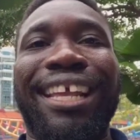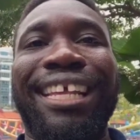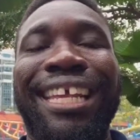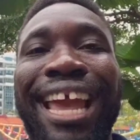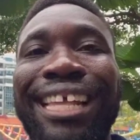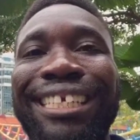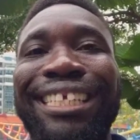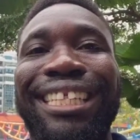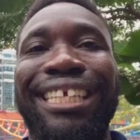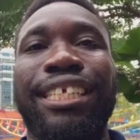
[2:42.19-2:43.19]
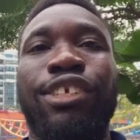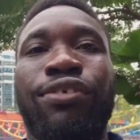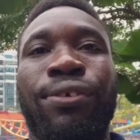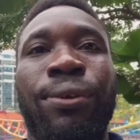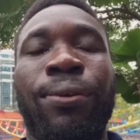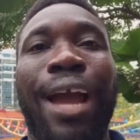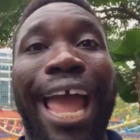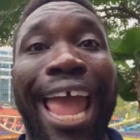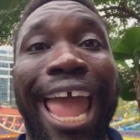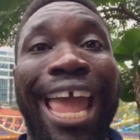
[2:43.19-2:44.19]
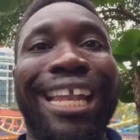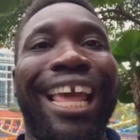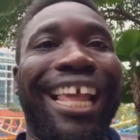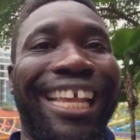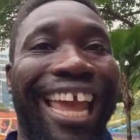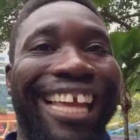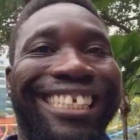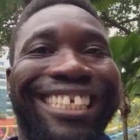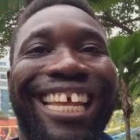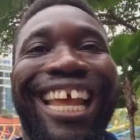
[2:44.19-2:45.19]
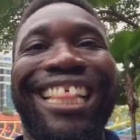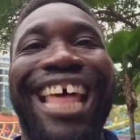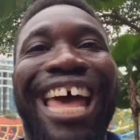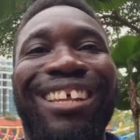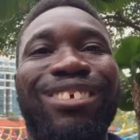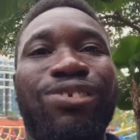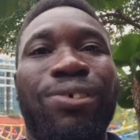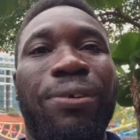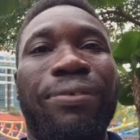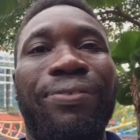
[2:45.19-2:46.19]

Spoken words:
Yes, this is true, and yes, that is true.